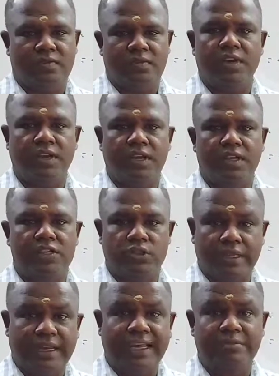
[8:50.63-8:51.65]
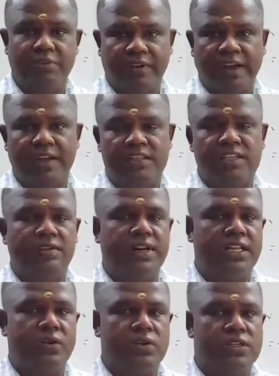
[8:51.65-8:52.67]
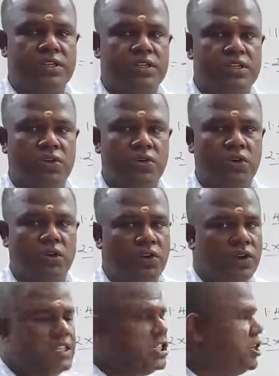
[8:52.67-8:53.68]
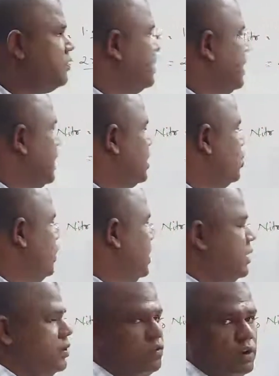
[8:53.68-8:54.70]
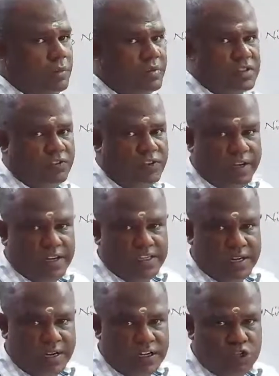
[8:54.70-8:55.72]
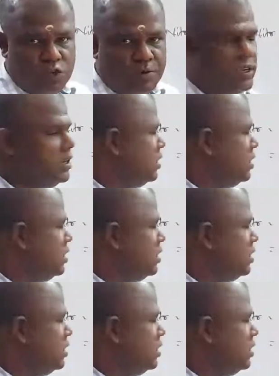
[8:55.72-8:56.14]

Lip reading: Agree. So that type of data is given in the question. So instead of direct V, volume of sulfuric acid consumed,